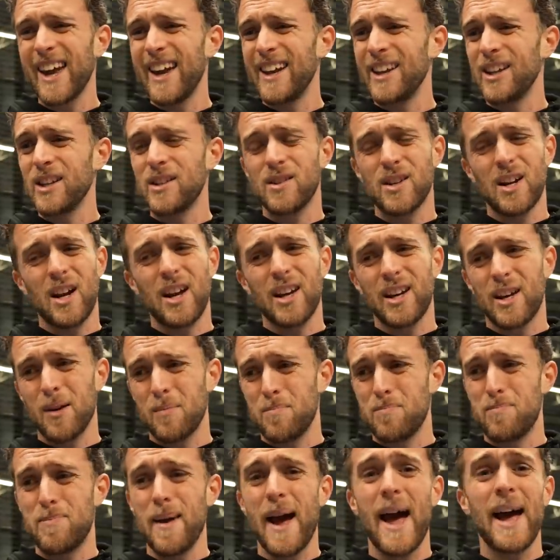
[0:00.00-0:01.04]
and it's like a
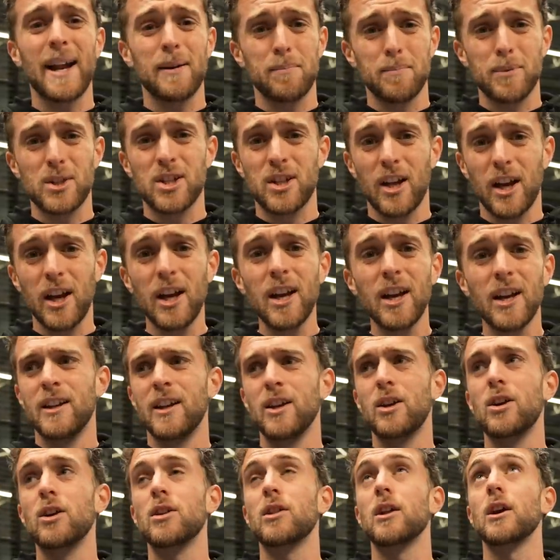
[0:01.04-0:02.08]
bad mistake
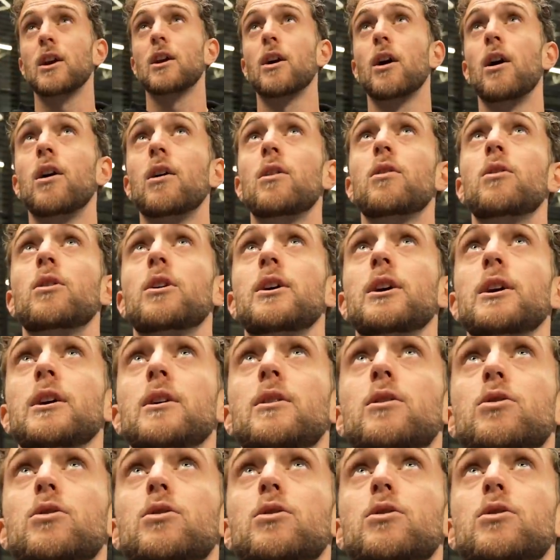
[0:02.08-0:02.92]
that you think, holy